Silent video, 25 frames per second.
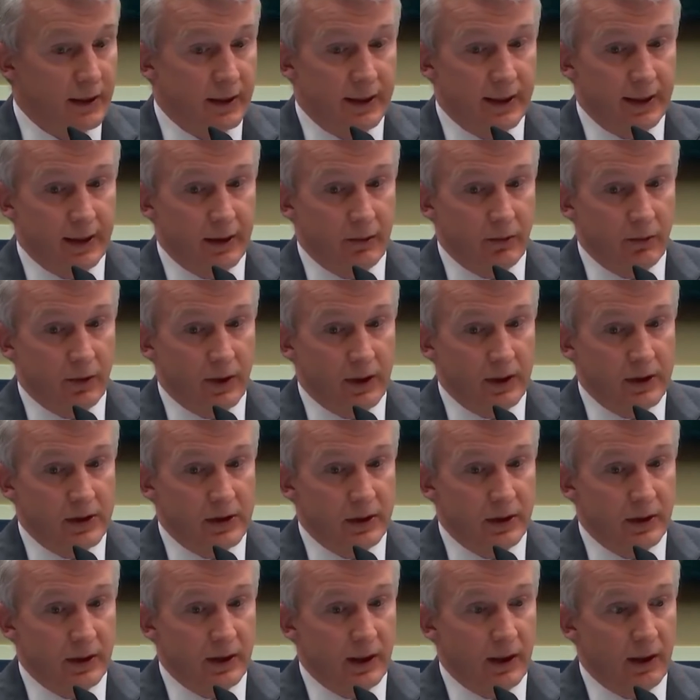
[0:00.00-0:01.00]
then we
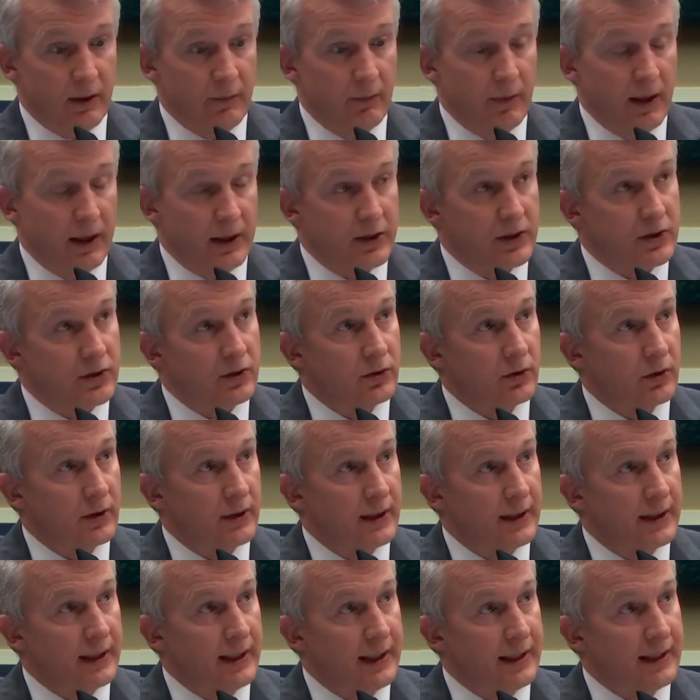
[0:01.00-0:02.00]
should uh, make sure
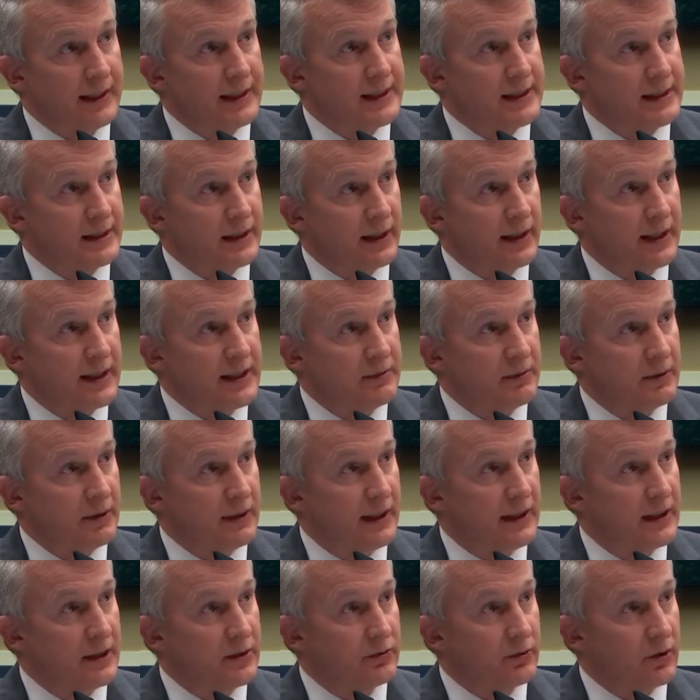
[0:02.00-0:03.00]
that any studies with
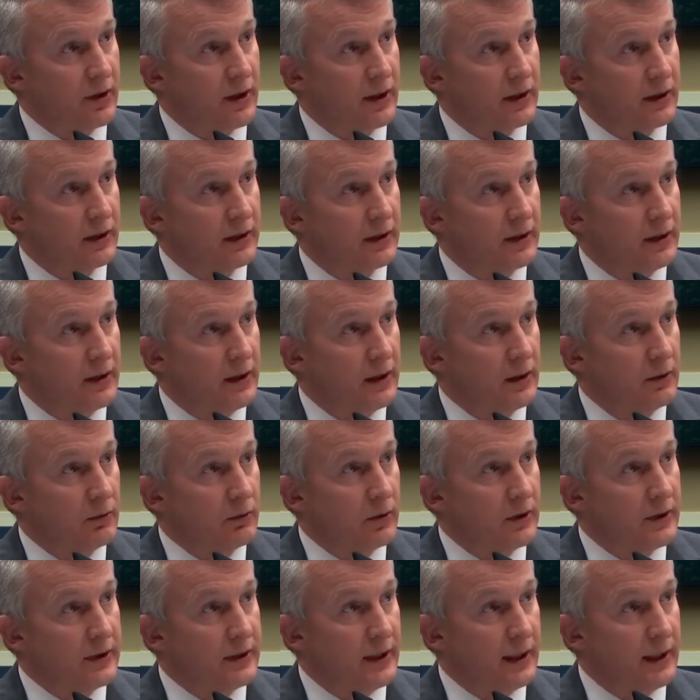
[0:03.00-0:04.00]
that drug
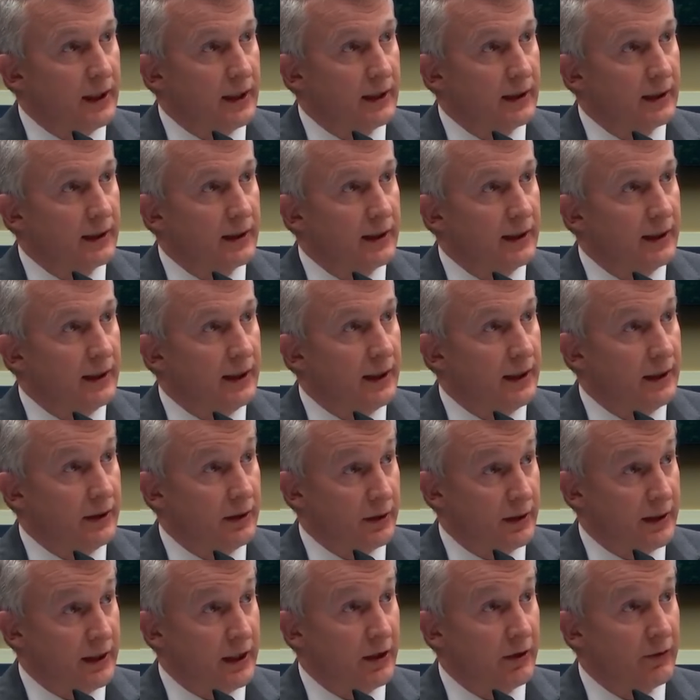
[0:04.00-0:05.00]
were done
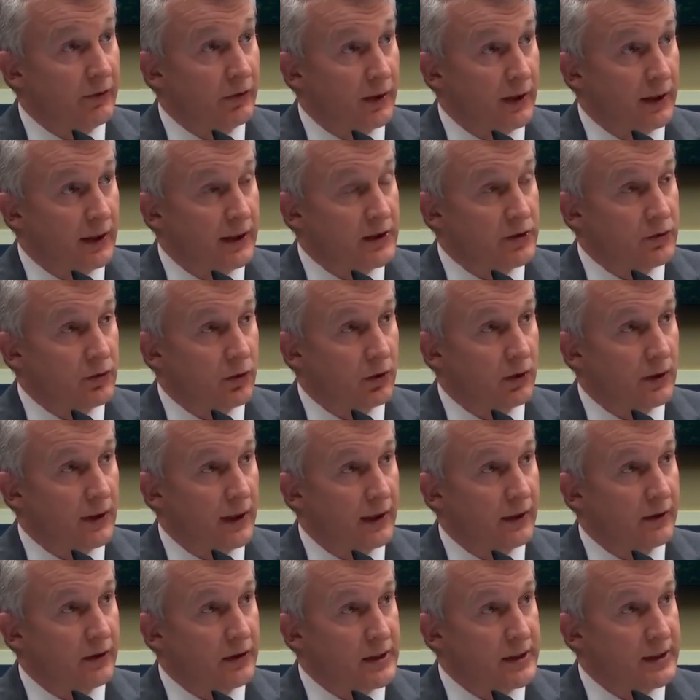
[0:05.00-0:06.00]
under carefully controlled
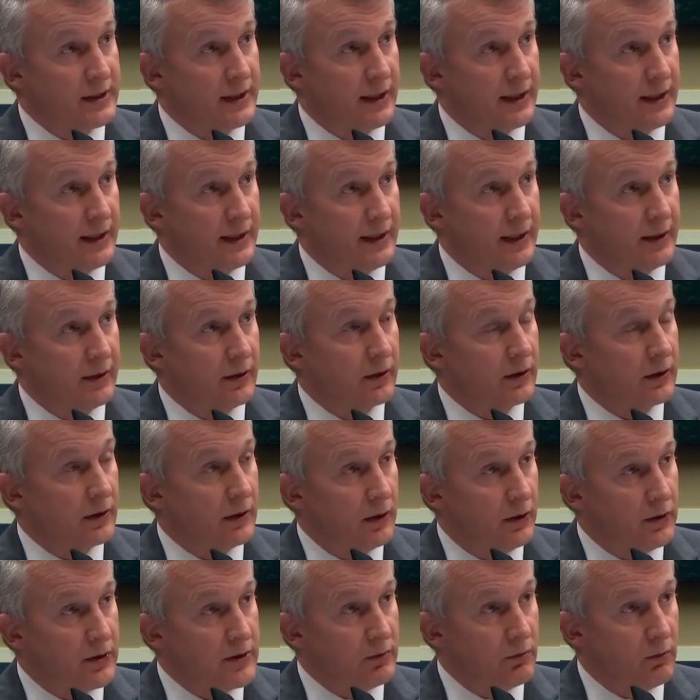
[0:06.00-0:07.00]
clinical study under
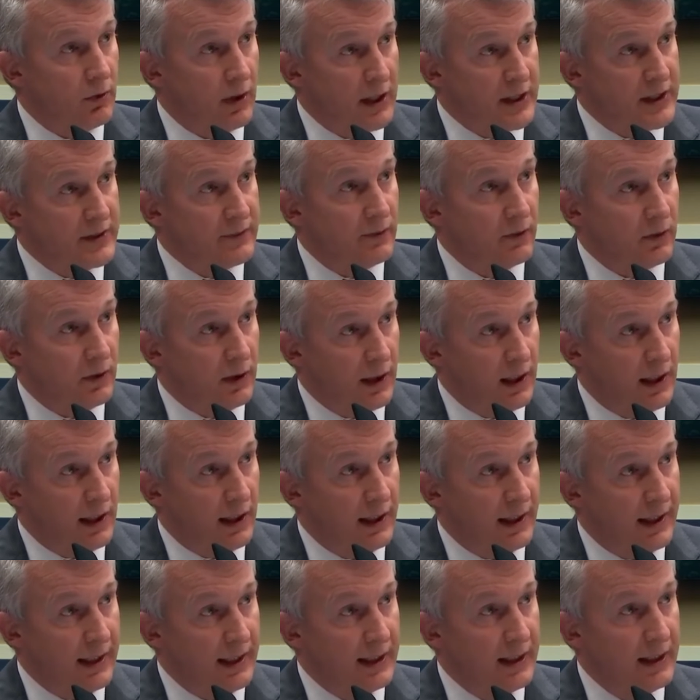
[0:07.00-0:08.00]
close watchful
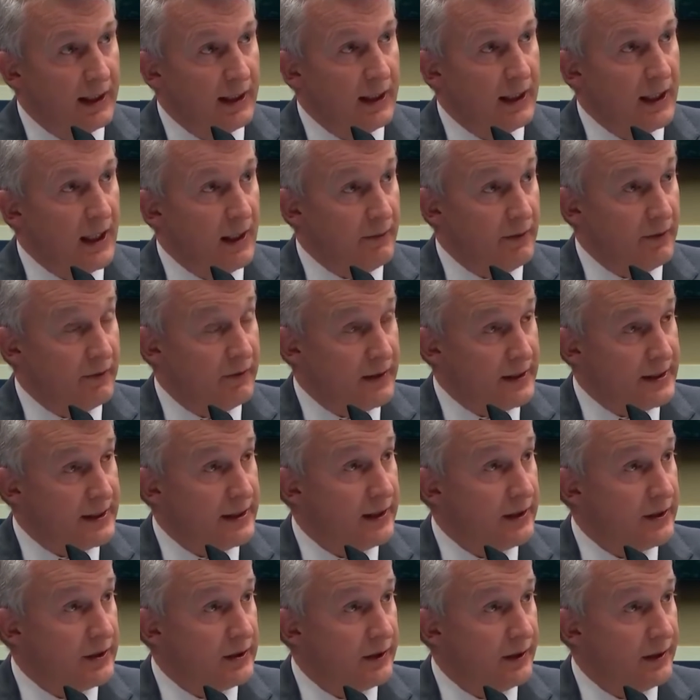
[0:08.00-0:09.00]
eye of a
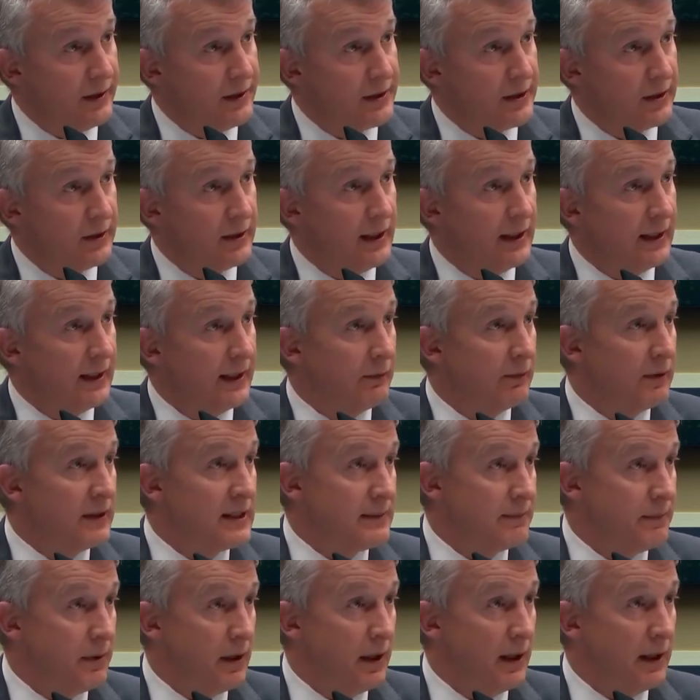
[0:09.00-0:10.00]
physician so they could
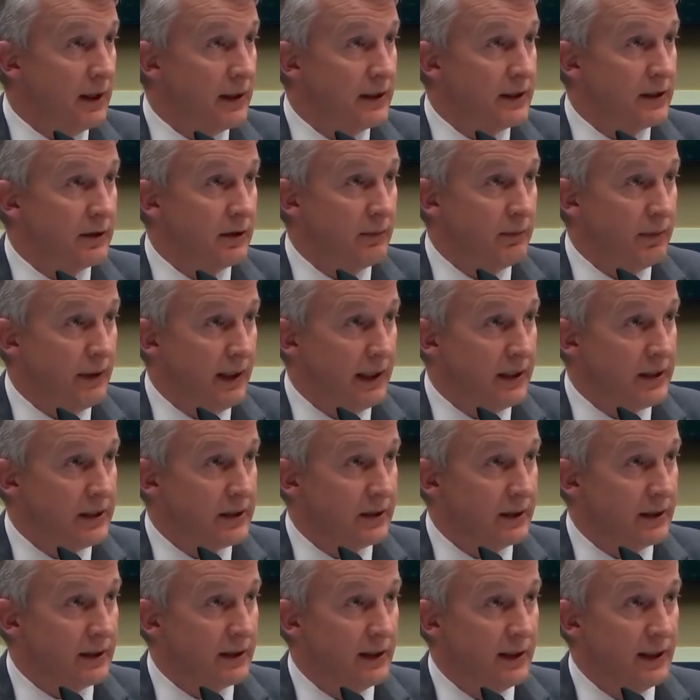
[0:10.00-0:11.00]
respond to a
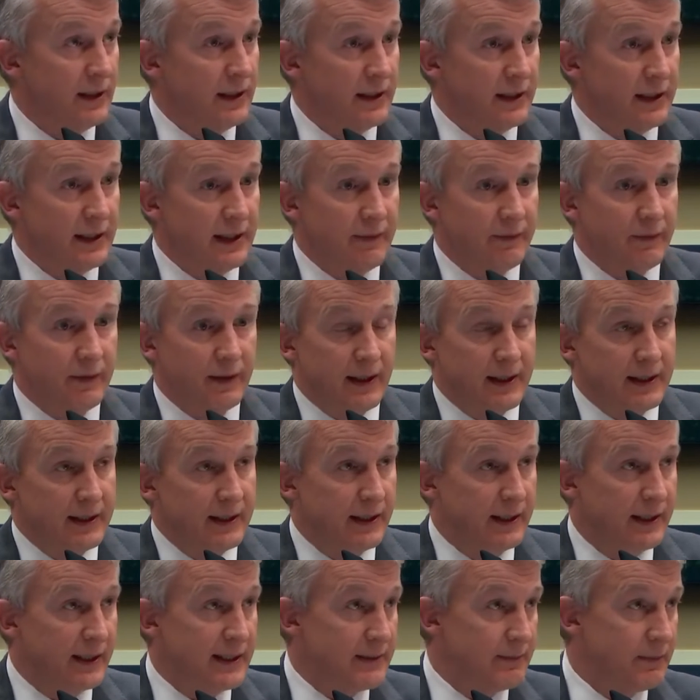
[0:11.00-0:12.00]
patient if they
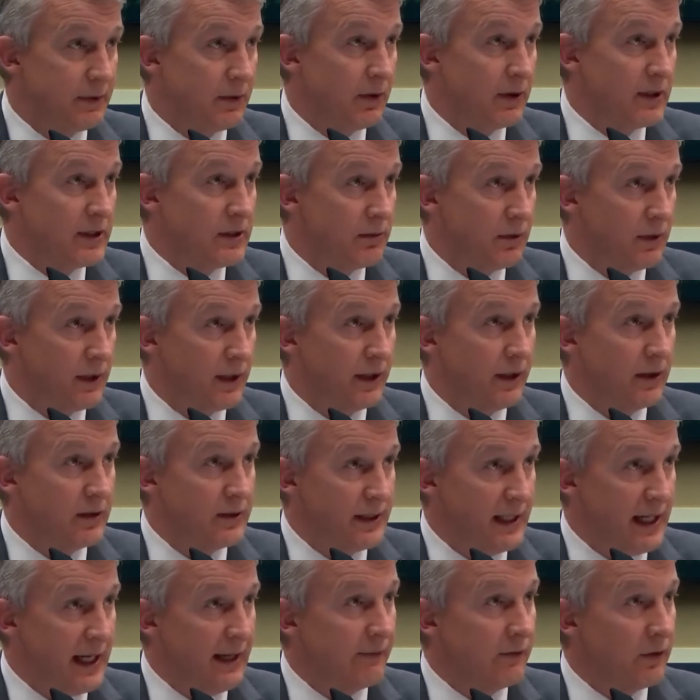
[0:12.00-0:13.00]
did experience one of
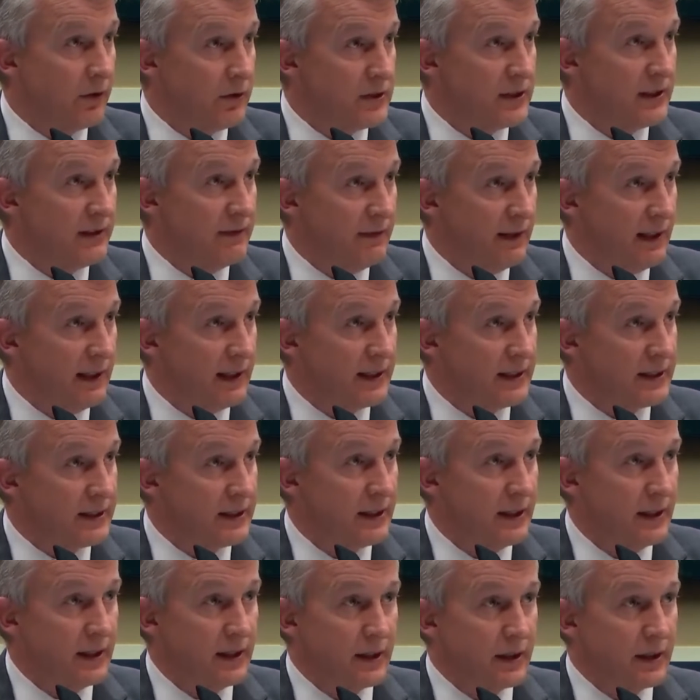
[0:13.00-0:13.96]
those adverse events.